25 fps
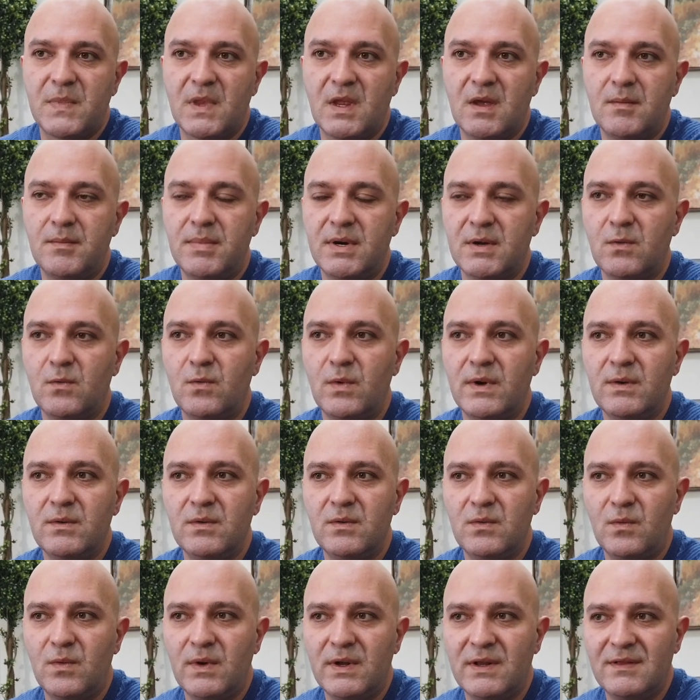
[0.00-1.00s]
But
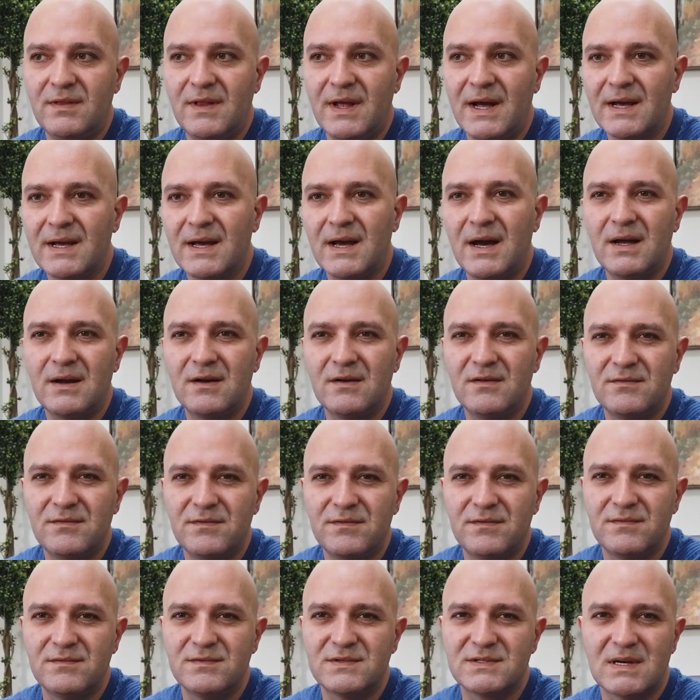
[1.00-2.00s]
when that kind of
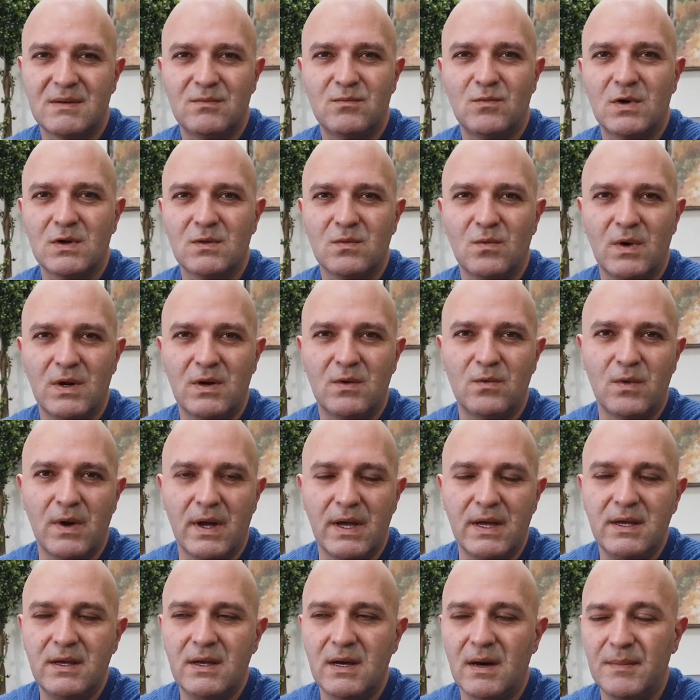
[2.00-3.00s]
somewhat went away,